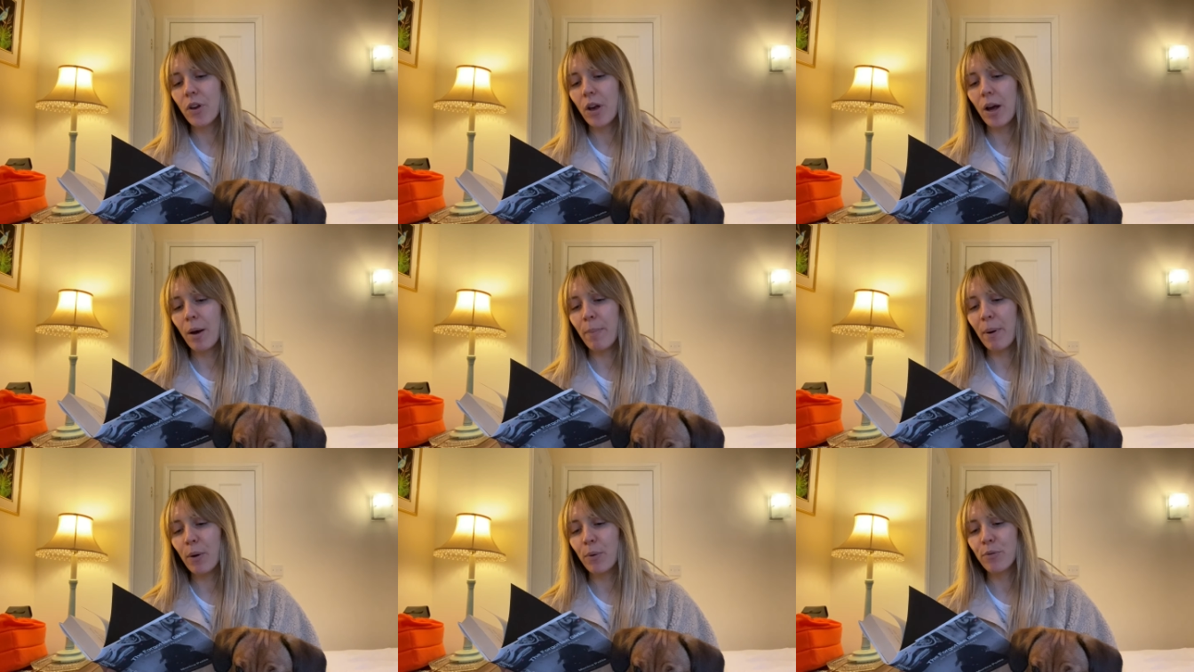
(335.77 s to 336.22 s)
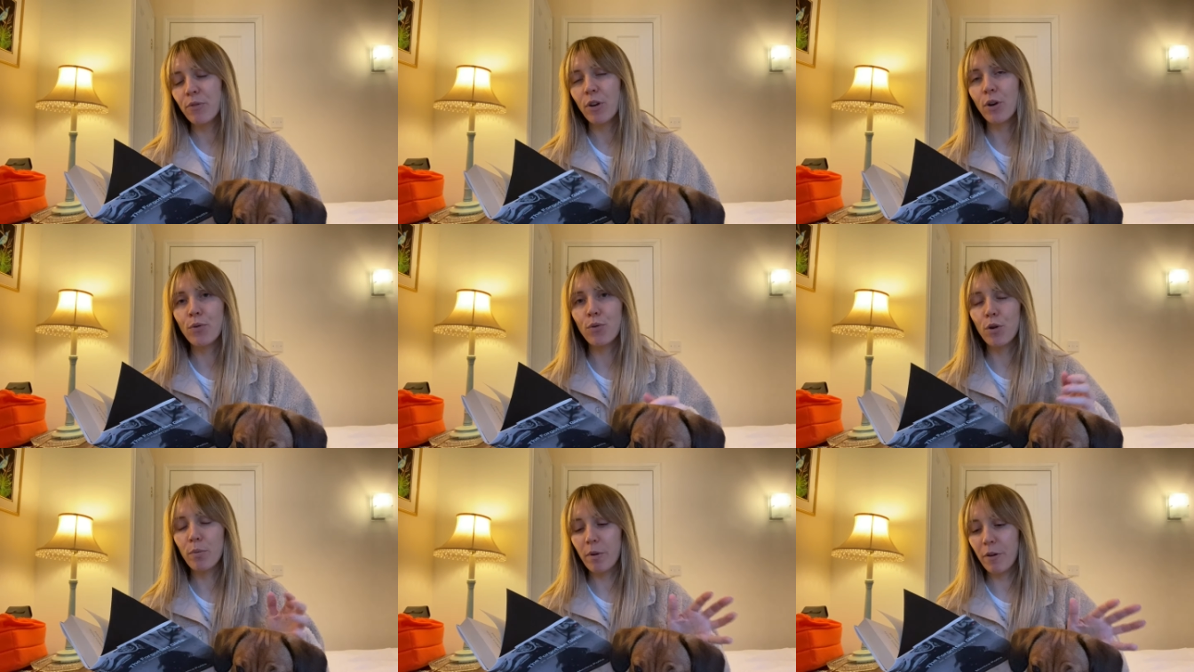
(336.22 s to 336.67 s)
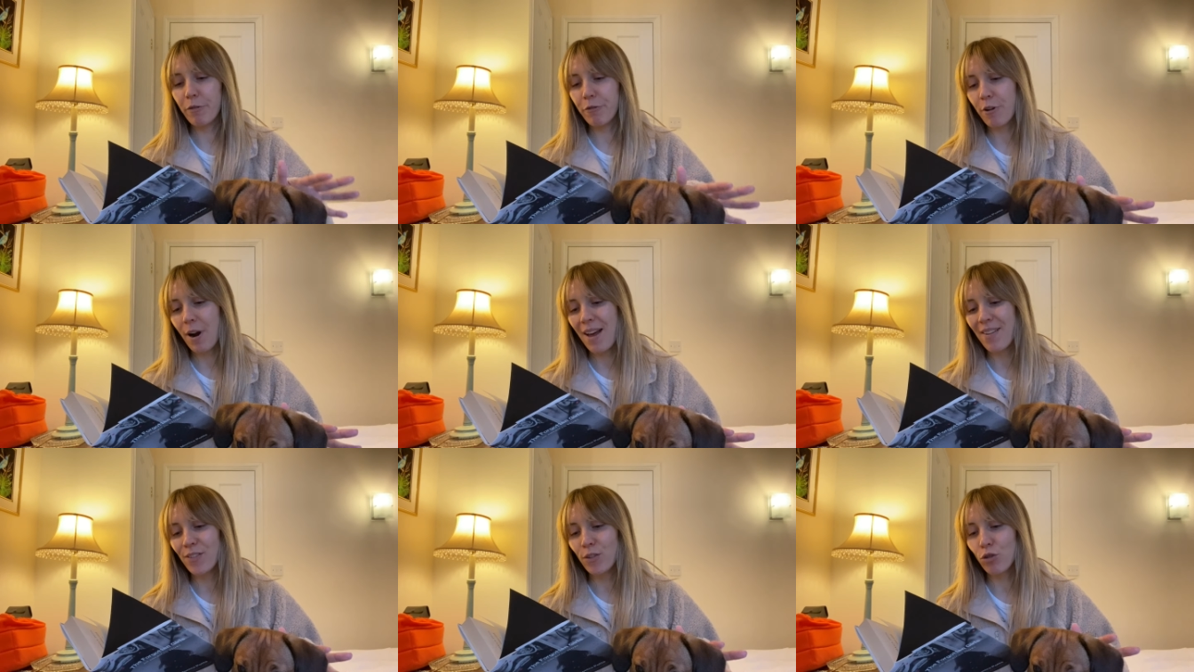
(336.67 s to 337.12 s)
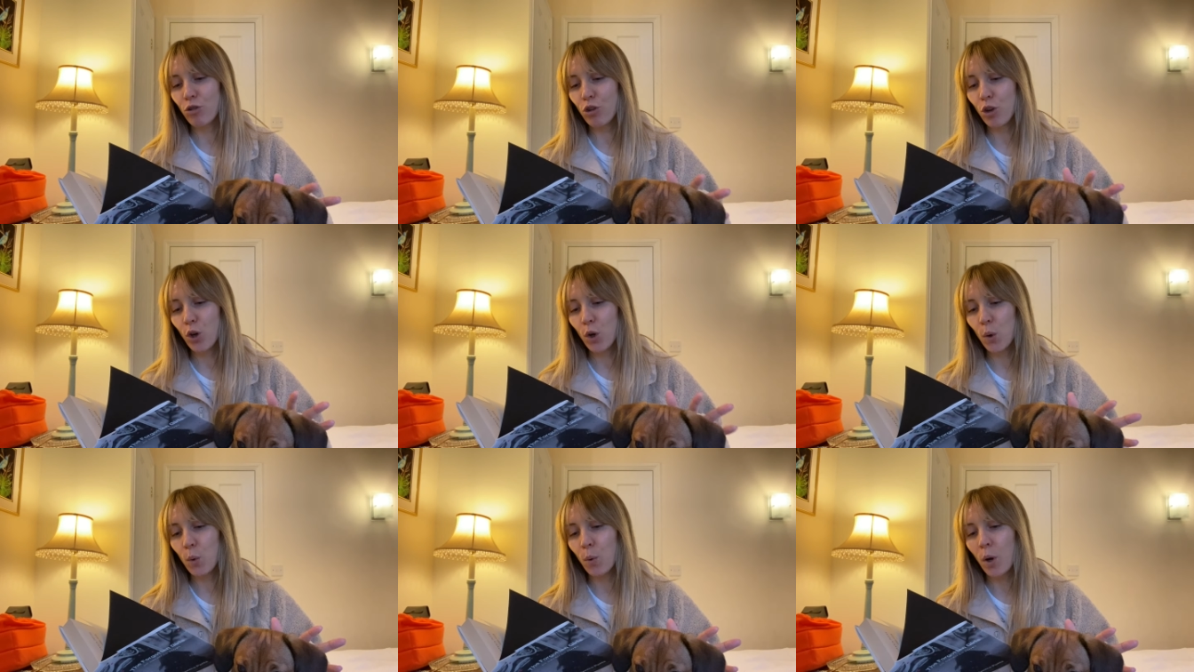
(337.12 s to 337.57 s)
about a group of friends
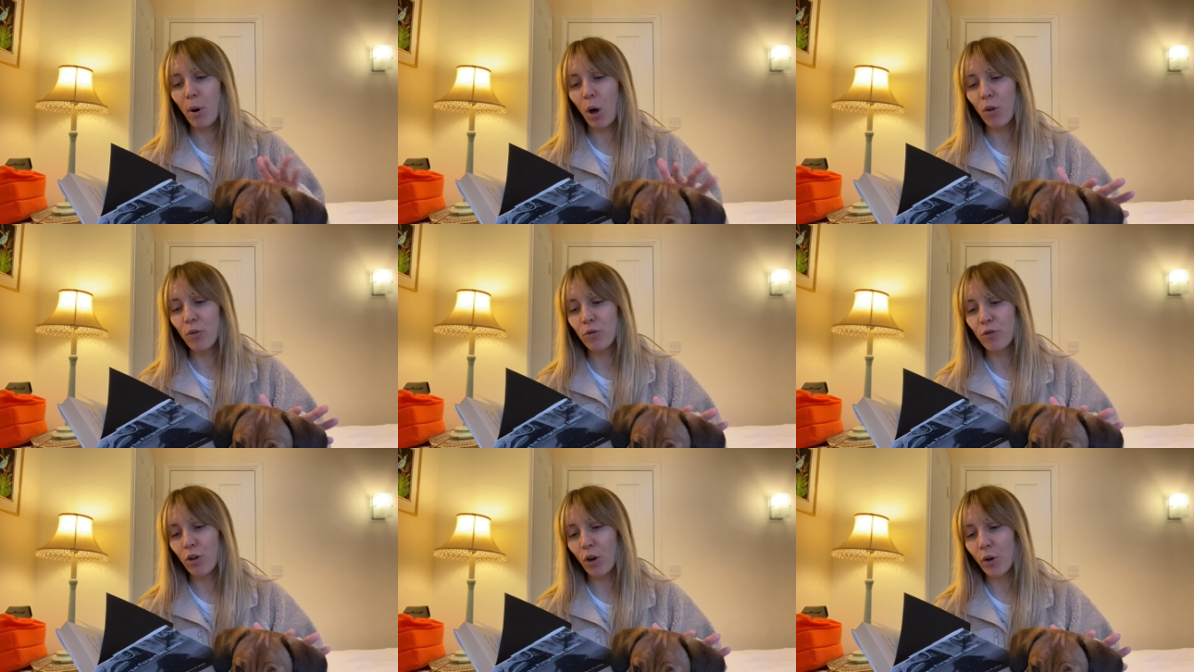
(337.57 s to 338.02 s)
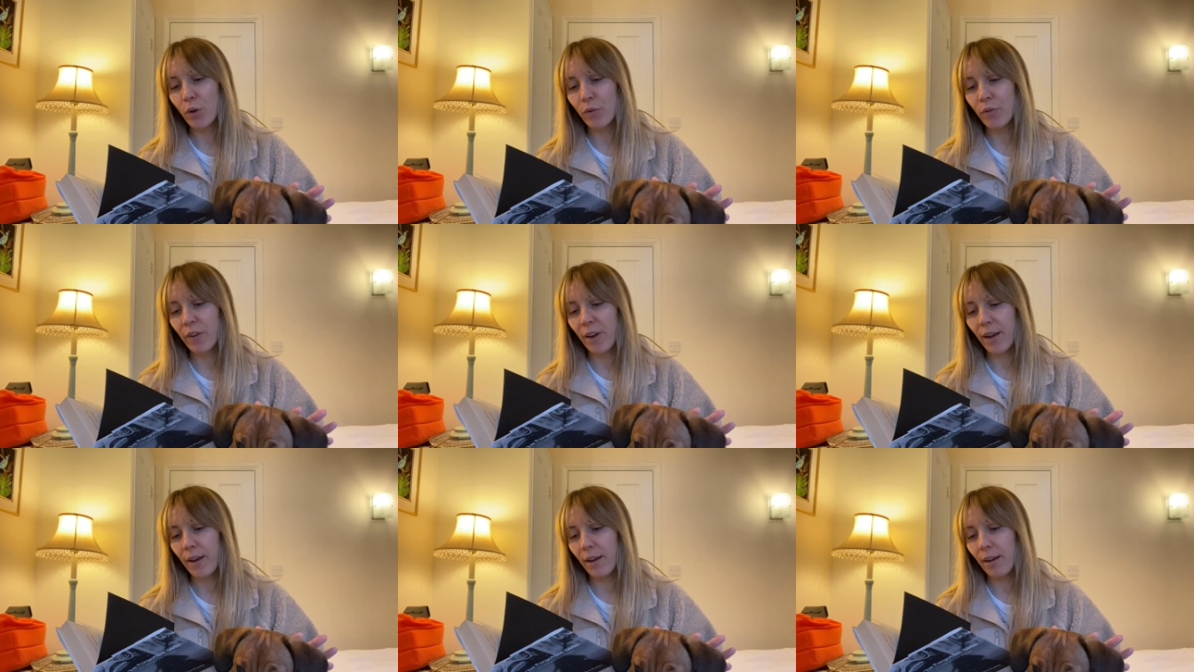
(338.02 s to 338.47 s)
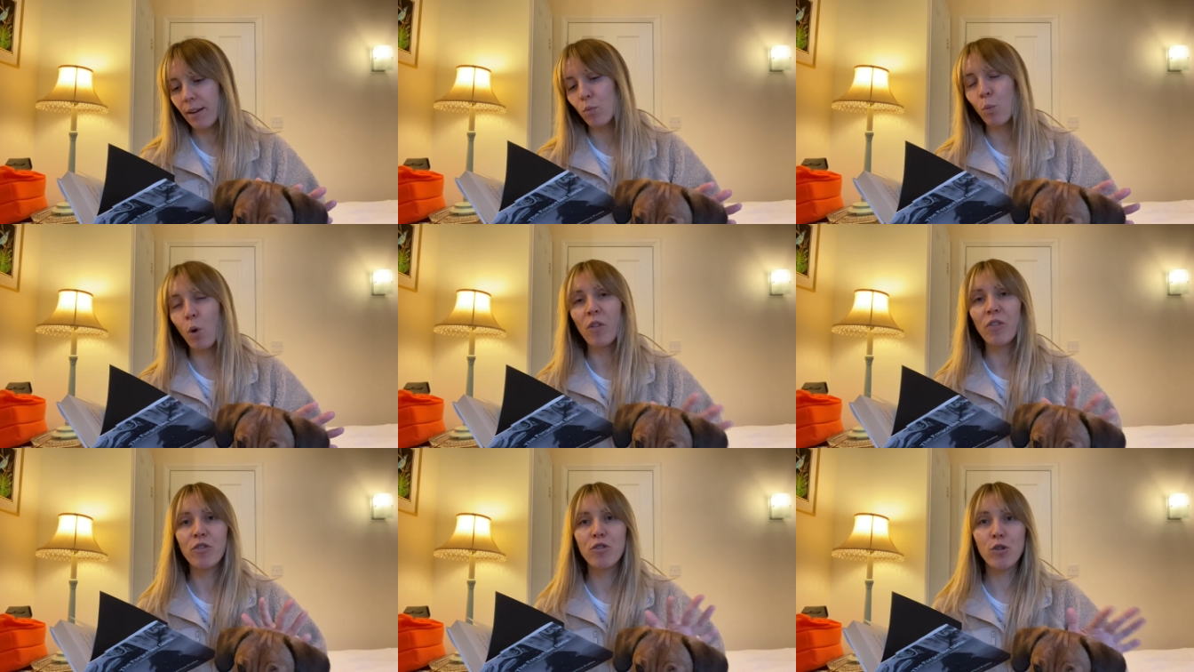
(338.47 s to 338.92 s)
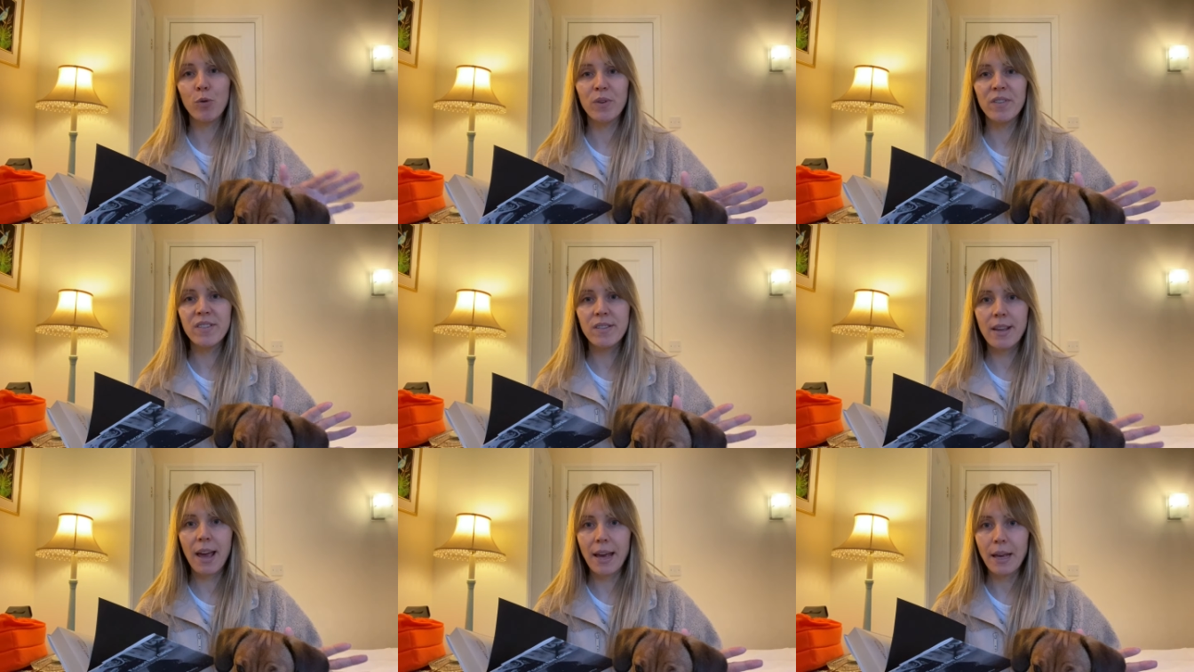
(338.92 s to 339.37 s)
who bond over wanting to
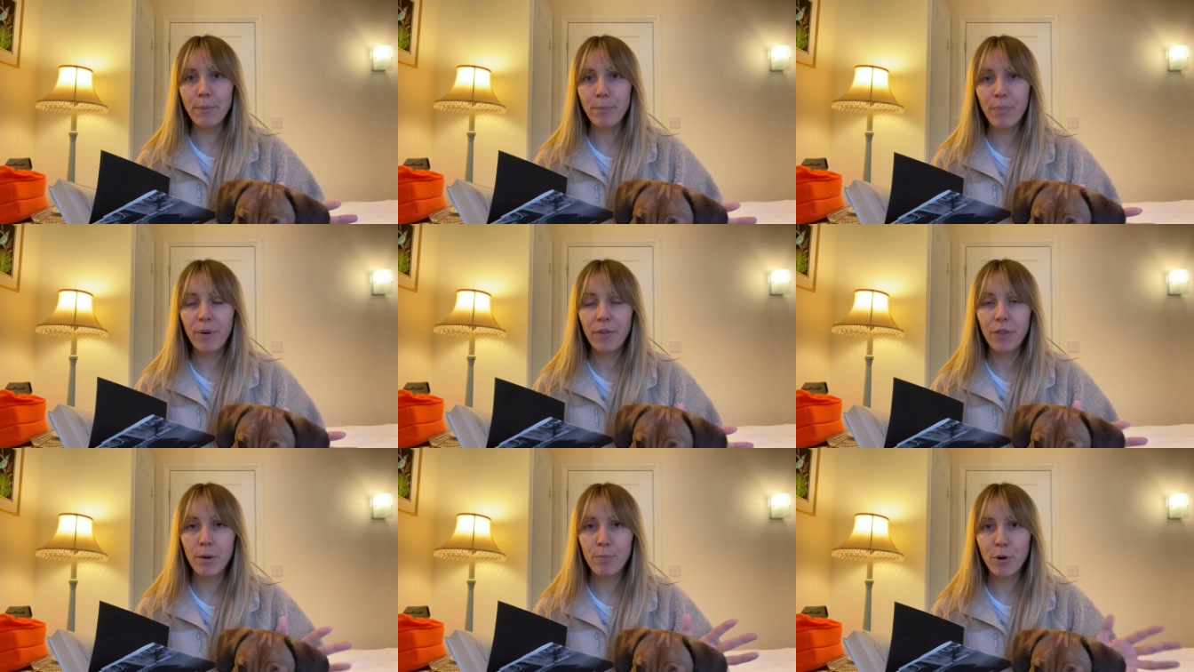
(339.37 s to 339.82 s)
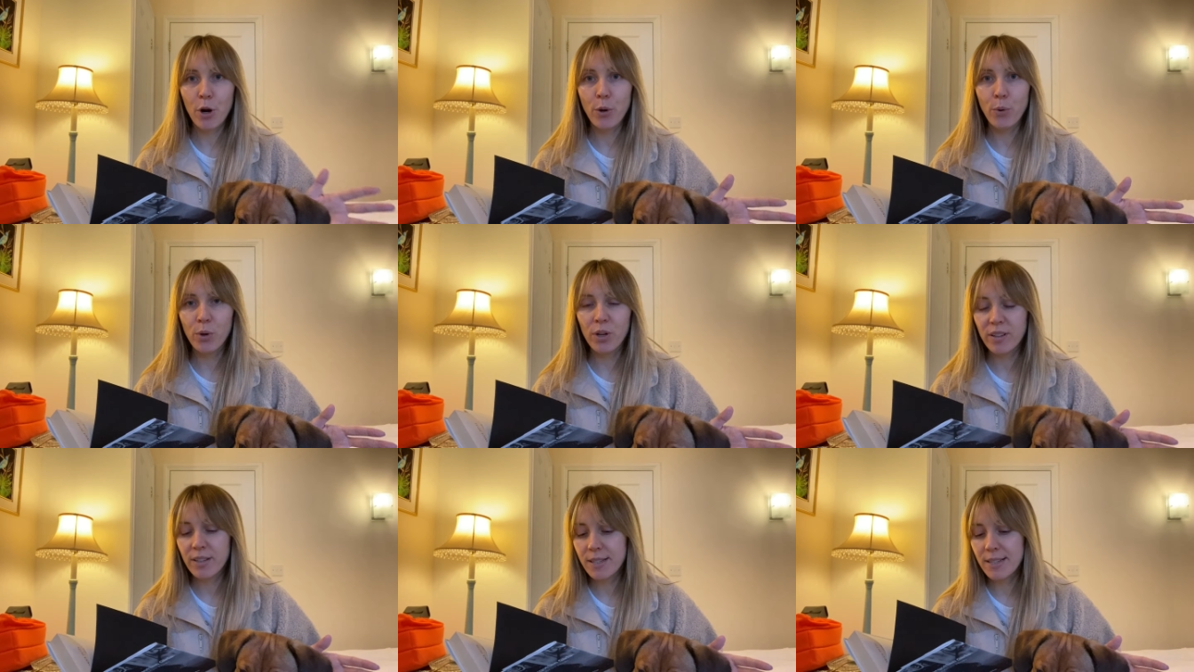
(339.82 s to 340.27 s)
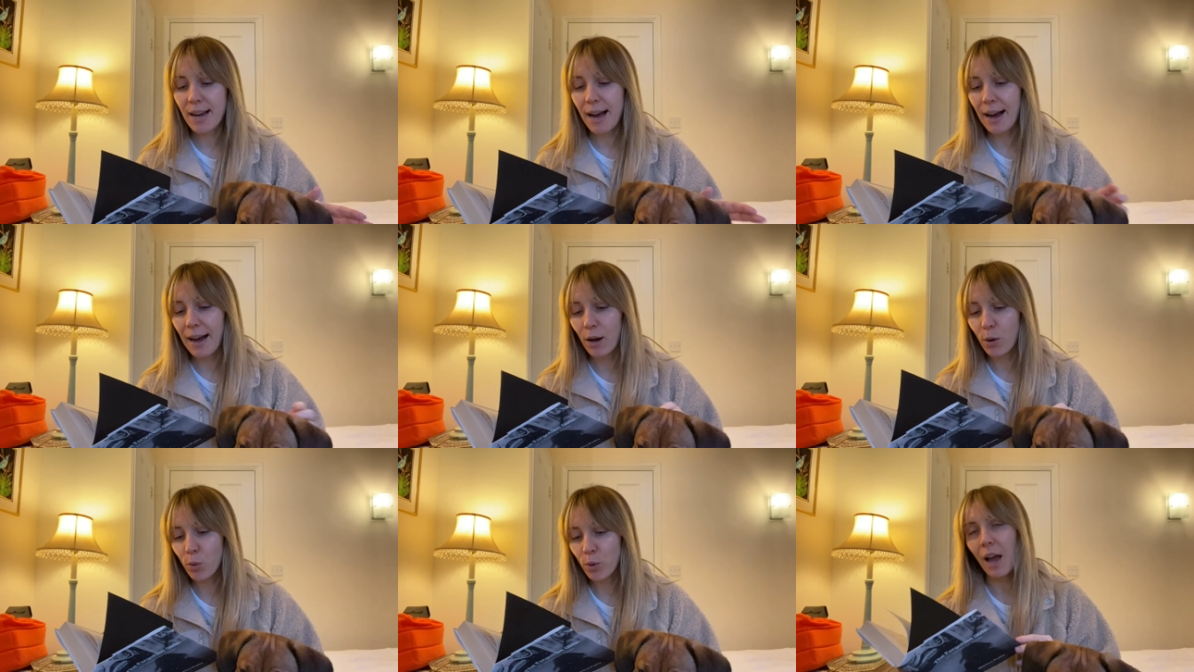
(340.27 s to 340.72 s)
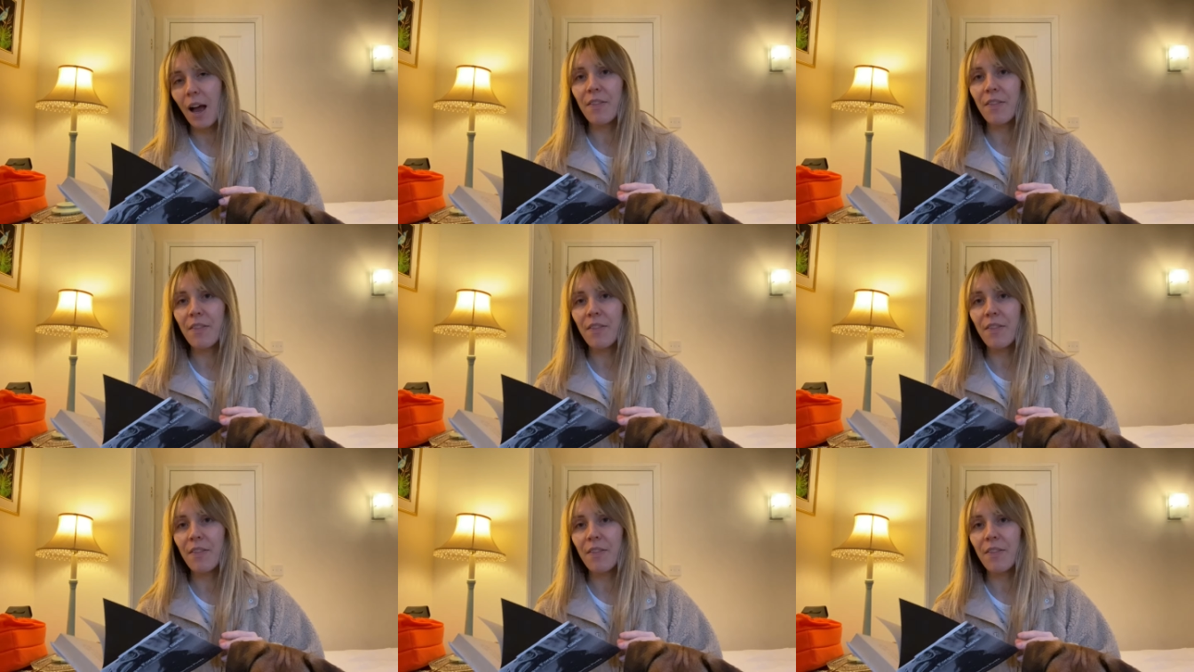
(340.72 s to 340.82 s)
escape the broken town,